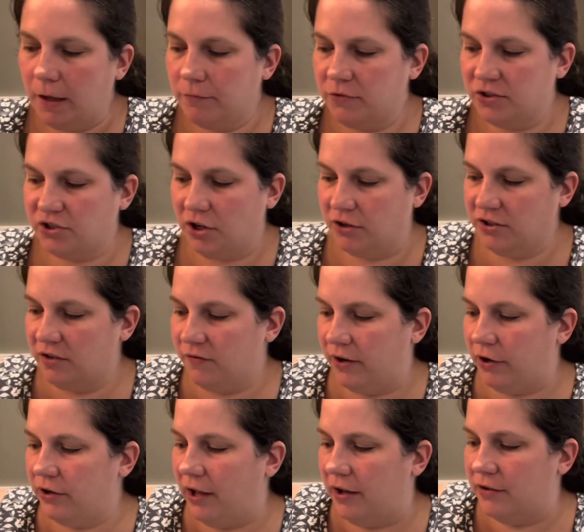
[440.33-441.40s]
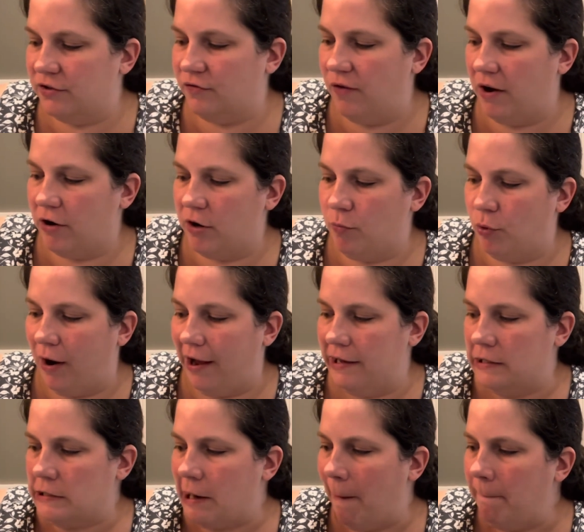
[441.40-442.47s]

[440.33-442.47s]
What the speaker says: The salsa verde is very bright.